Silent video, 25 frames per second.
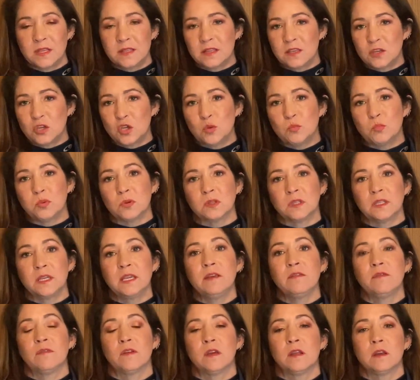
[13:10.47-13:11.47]
that you
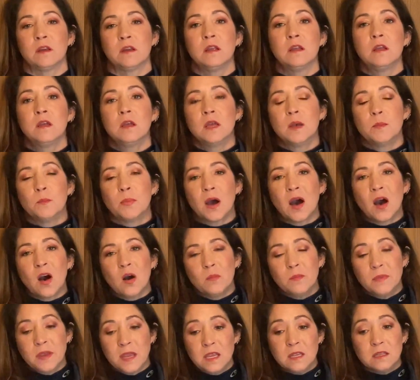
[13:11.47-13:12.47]
believe in, by all
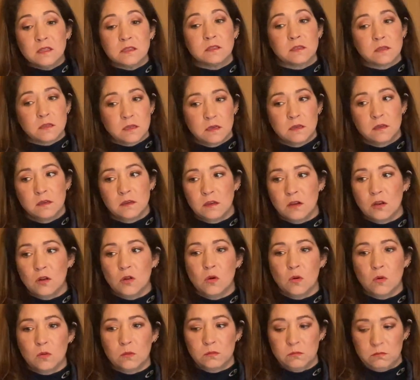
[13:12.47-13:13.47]
means, you
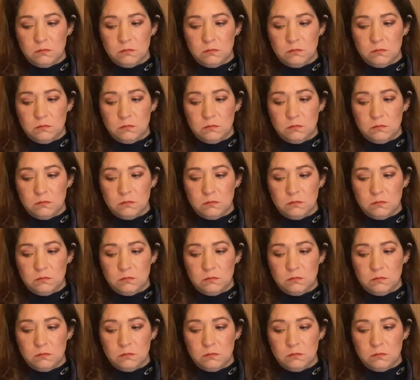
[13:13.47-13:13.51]
know,